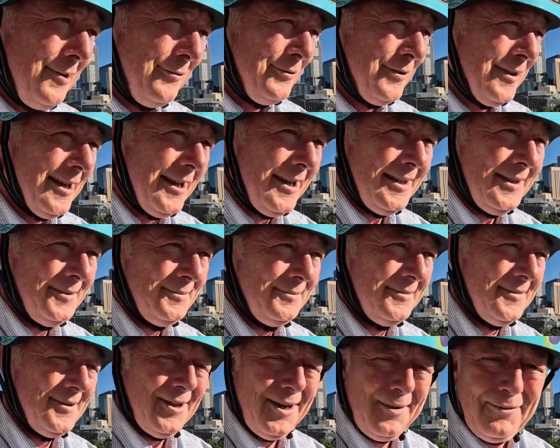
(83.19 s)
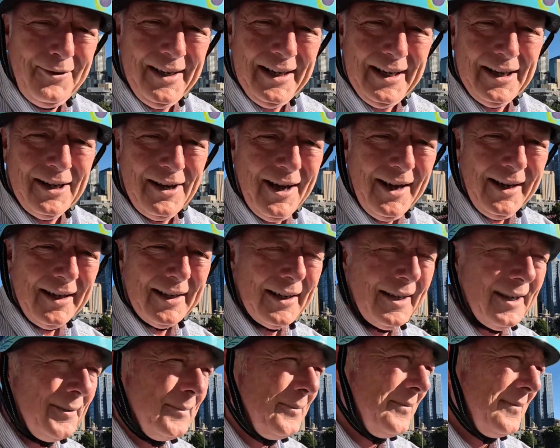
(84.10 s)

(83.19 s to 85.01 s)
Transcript: far, I'm really liking it.